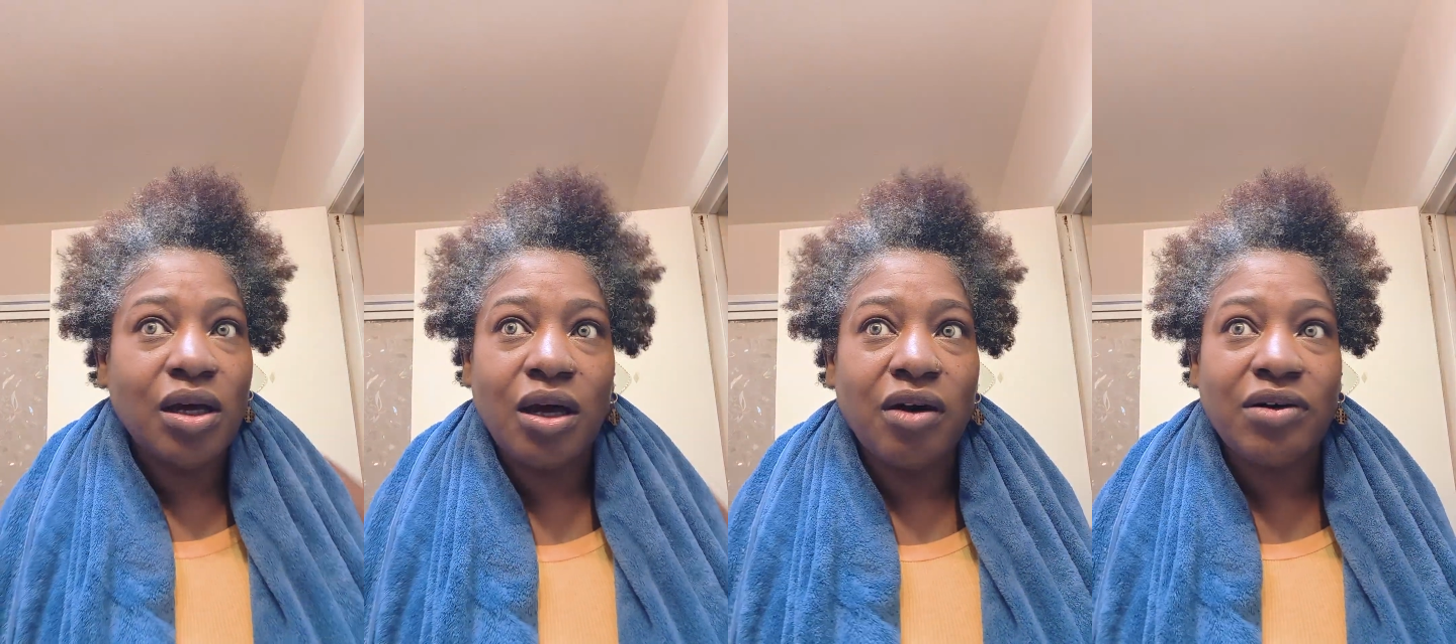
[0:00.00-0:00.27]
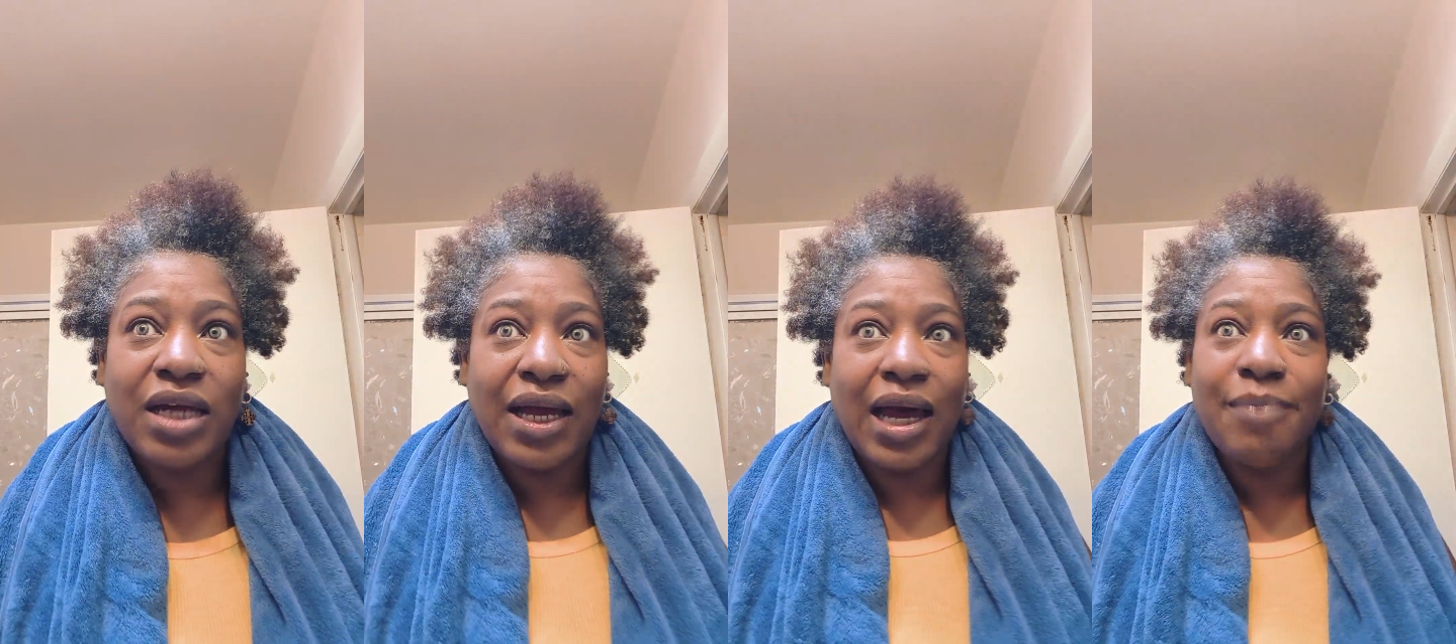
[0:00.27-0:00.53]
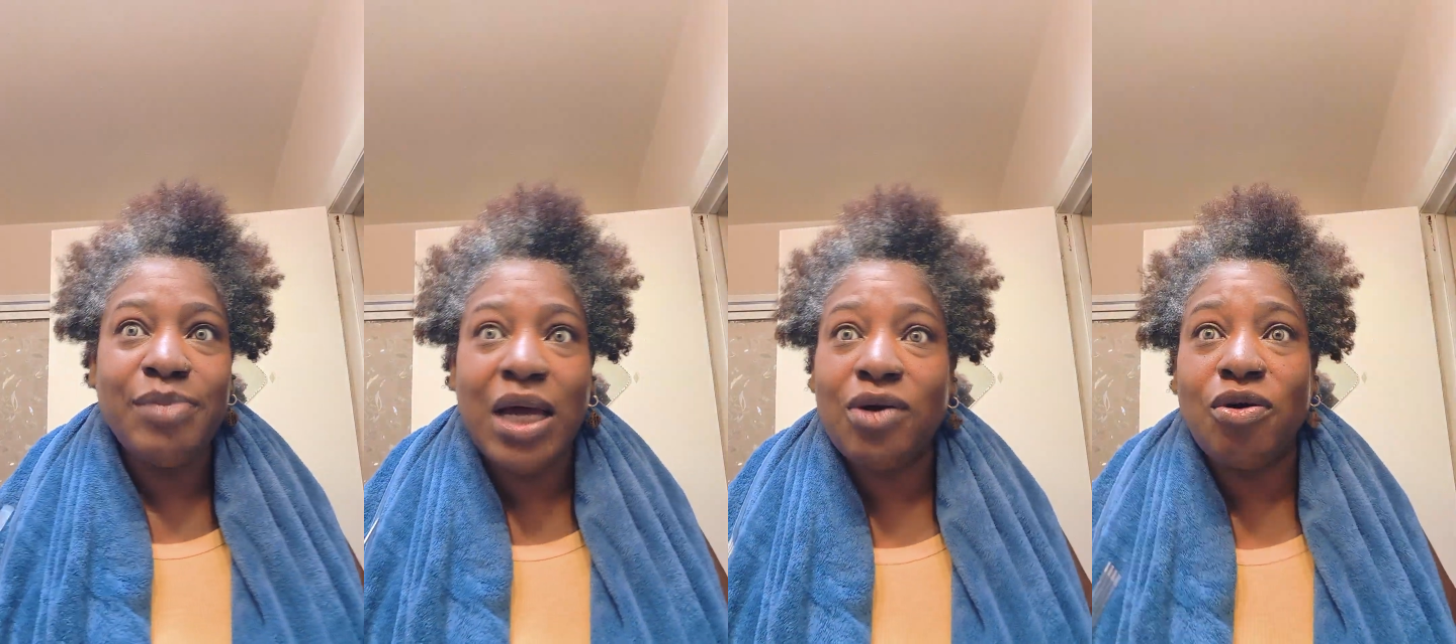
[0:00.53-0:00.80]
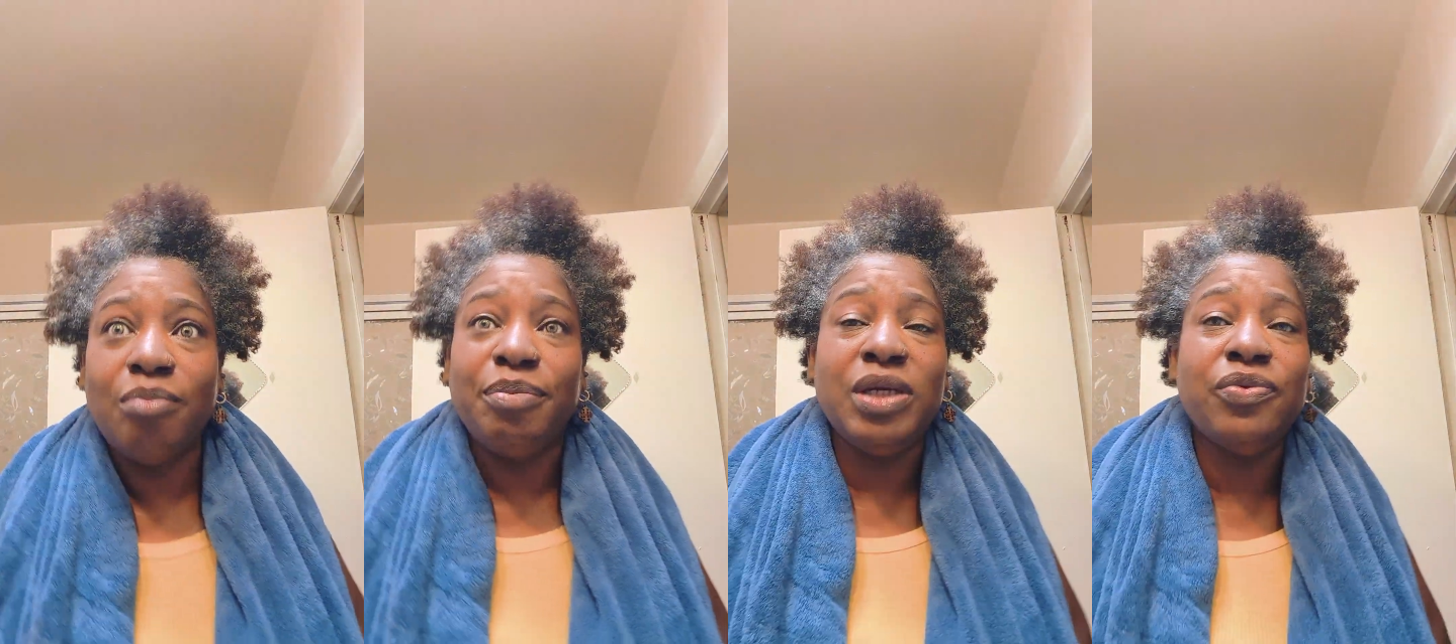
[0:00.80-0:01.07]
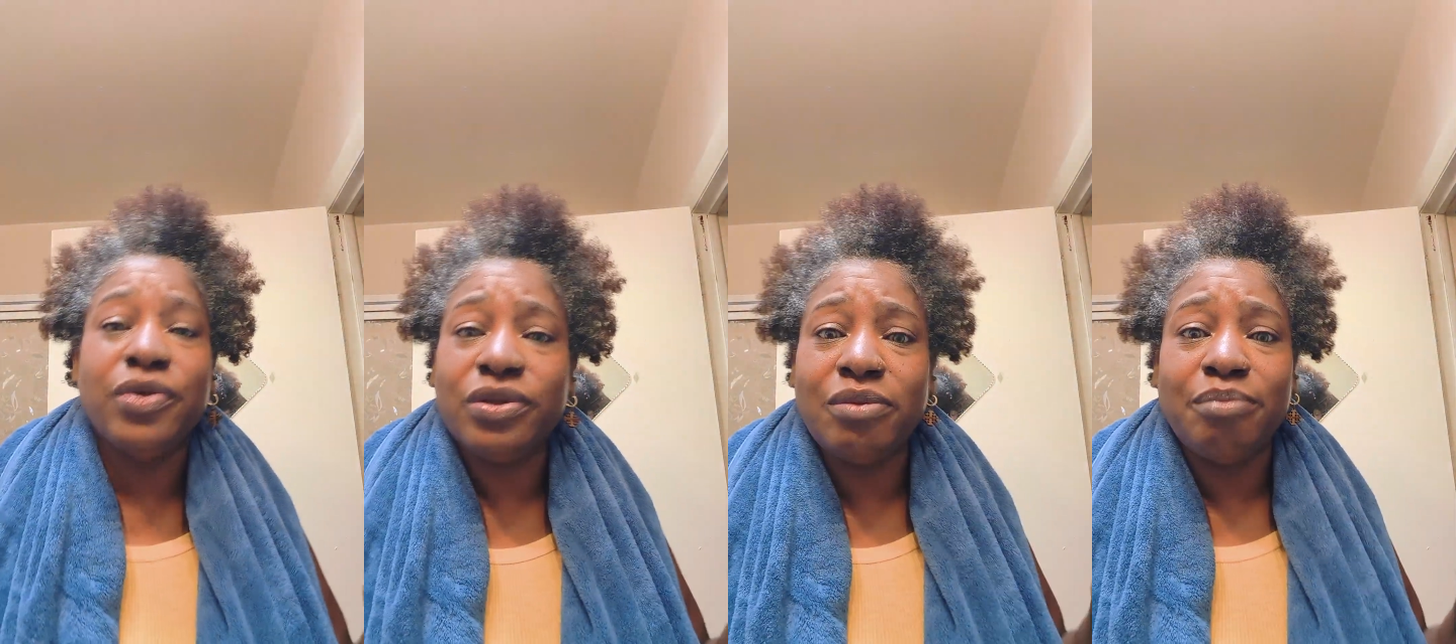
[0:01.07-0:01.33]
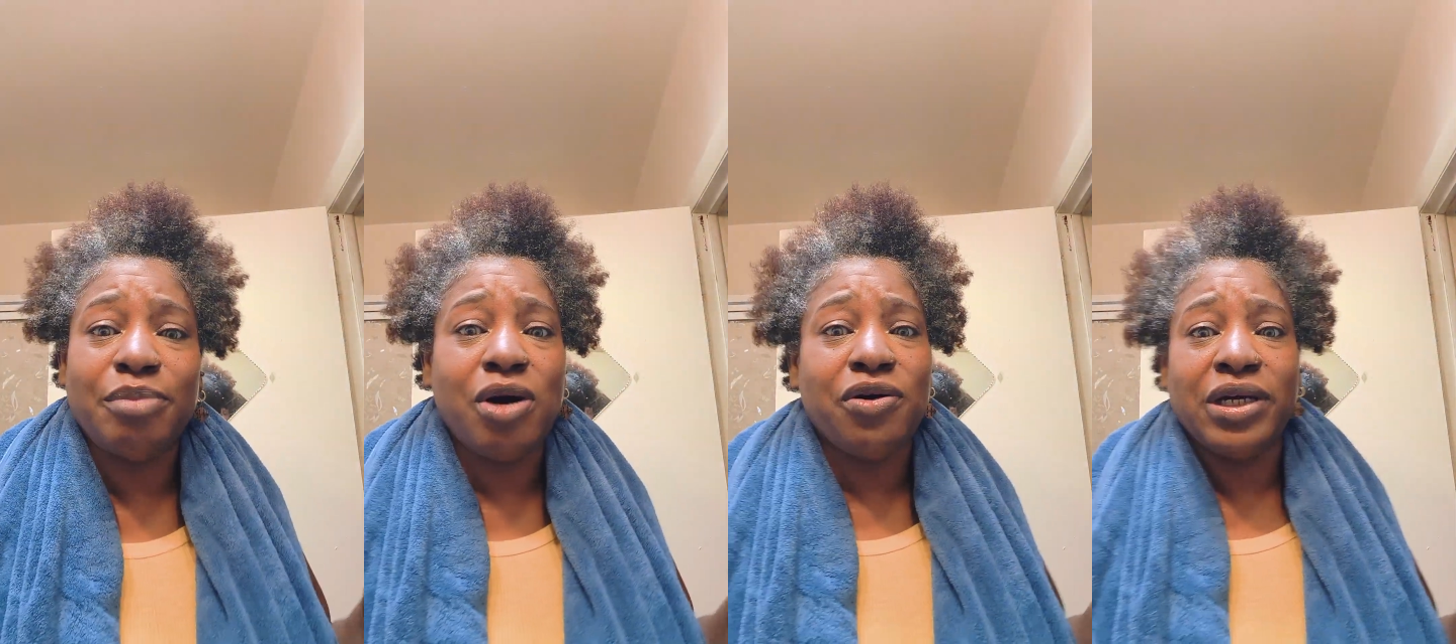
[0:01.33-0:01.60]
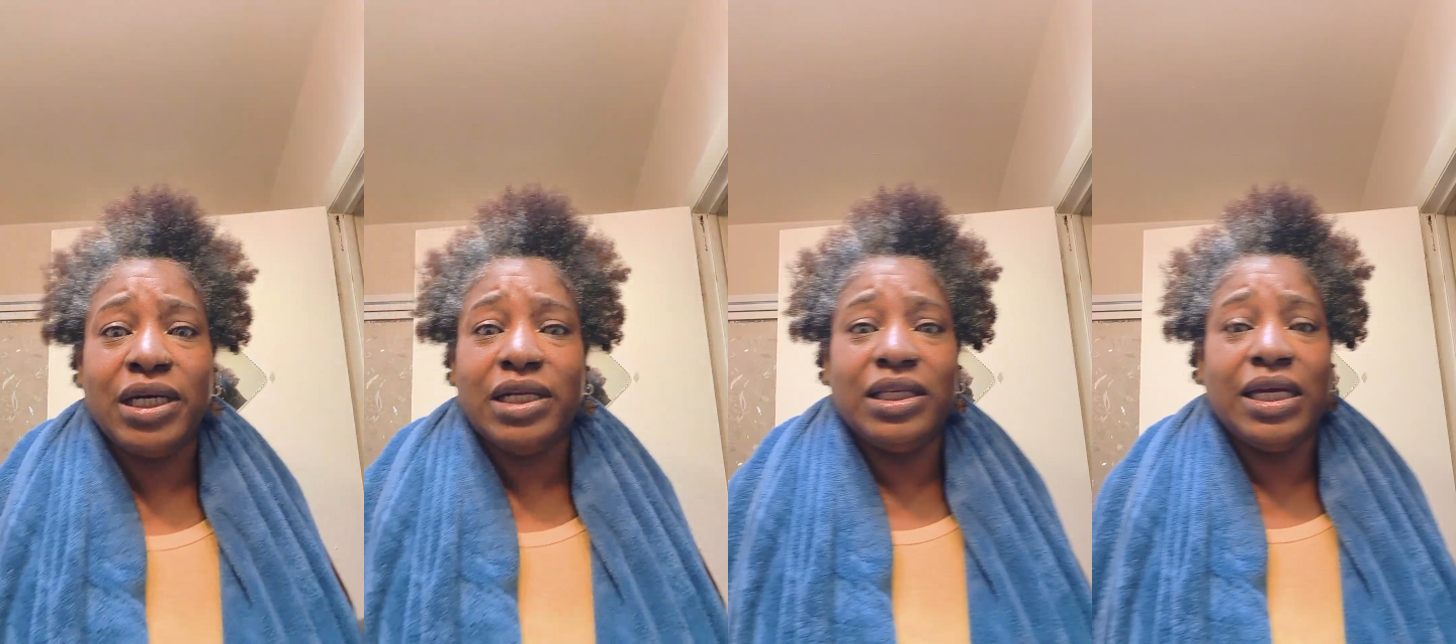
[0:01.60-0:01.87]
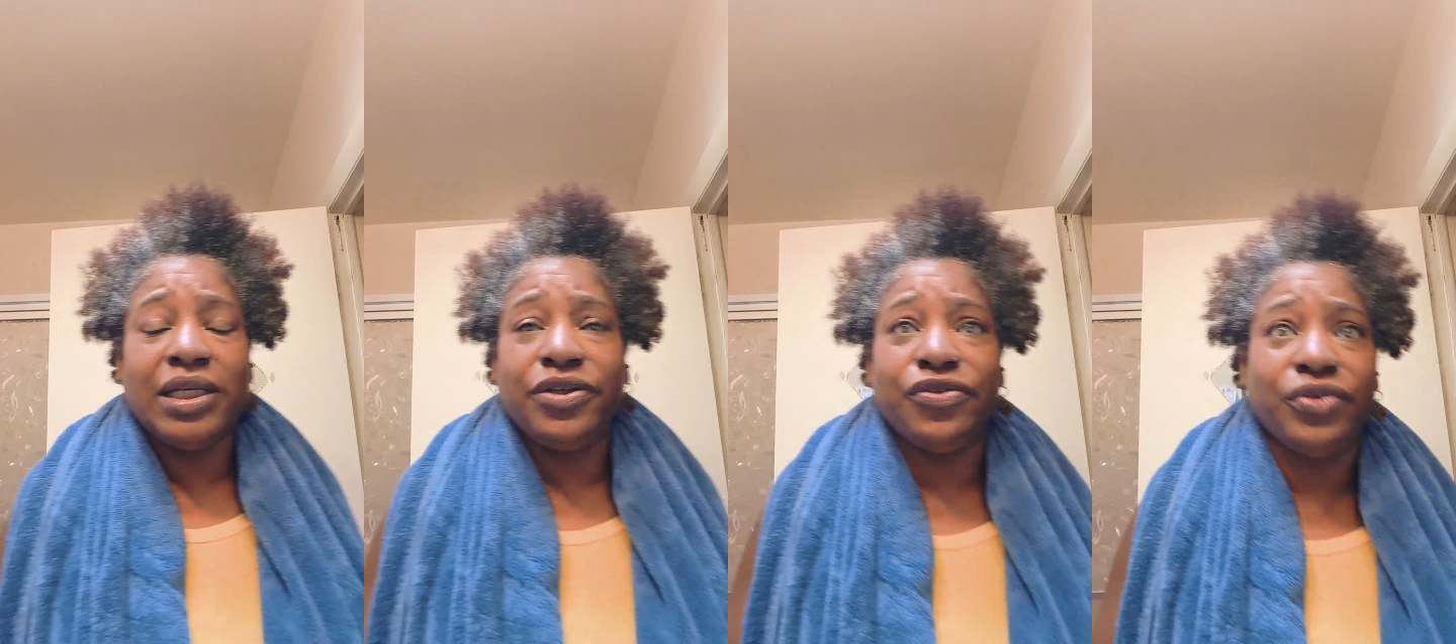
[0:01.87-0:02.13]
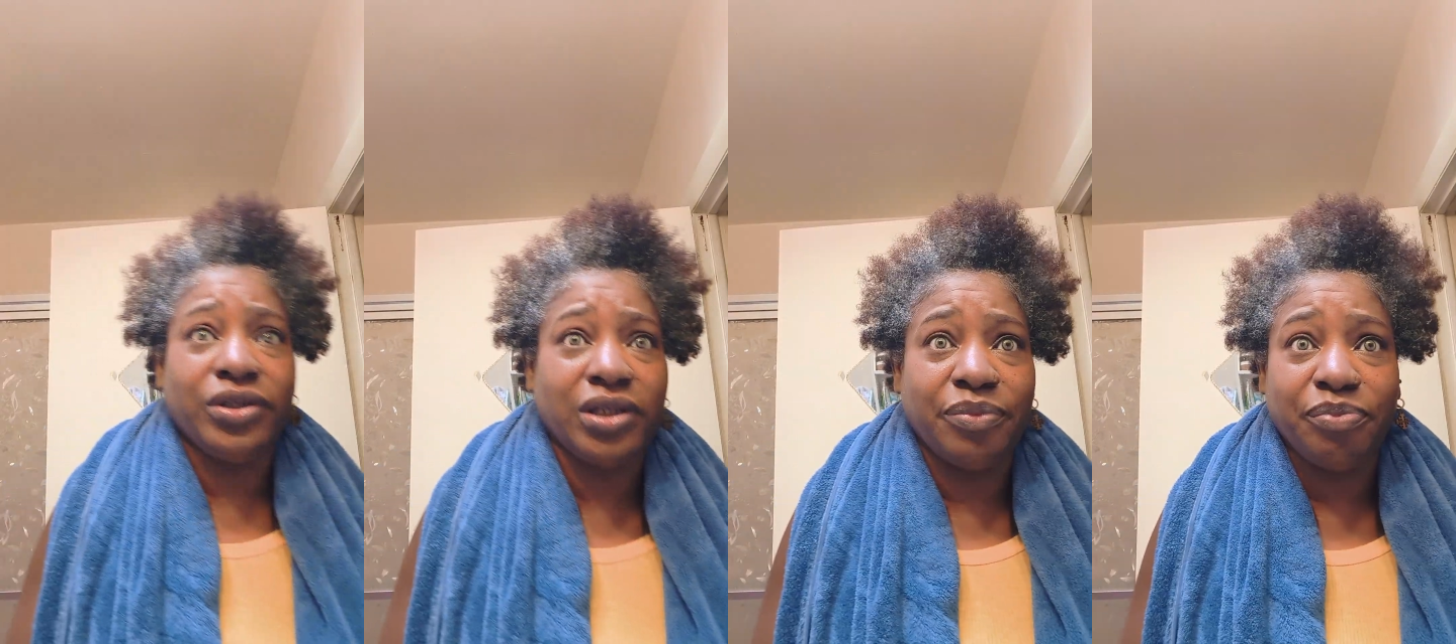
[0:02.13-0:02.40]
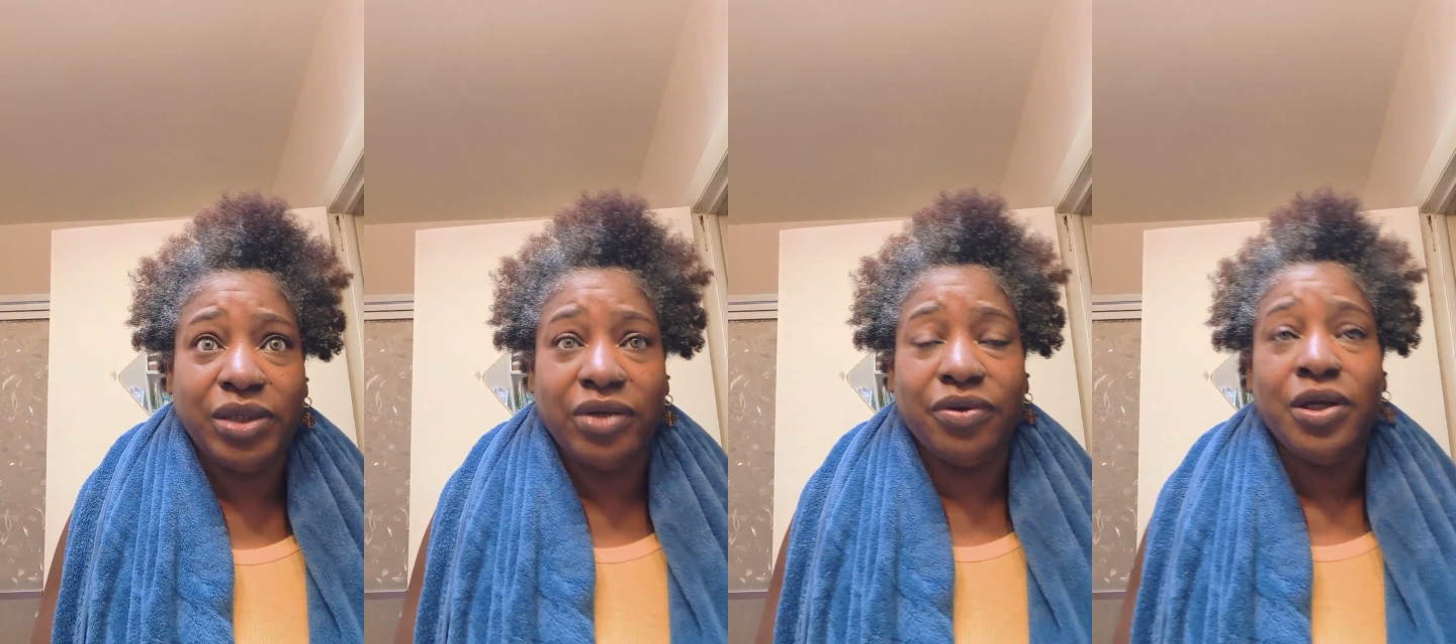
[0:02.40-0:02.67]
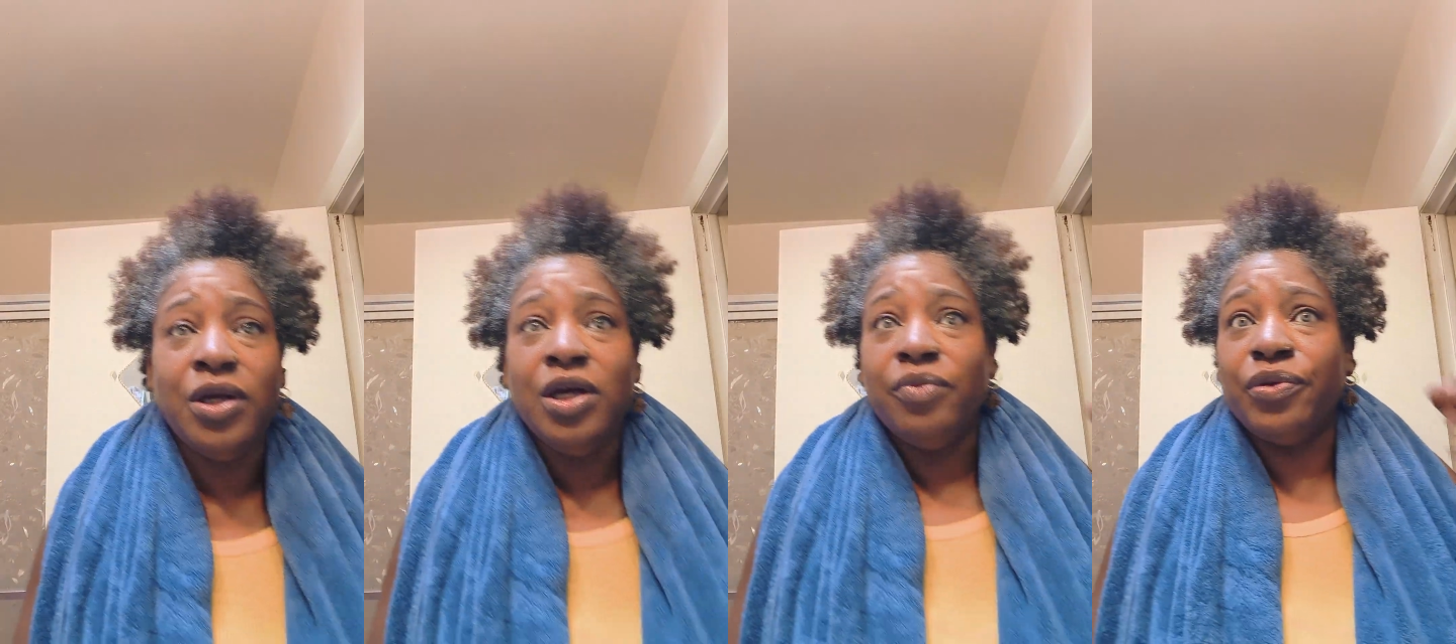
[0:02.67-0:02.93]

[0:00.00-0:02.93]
Okay, I'm not gonna be one of them bald head ladies sitting up there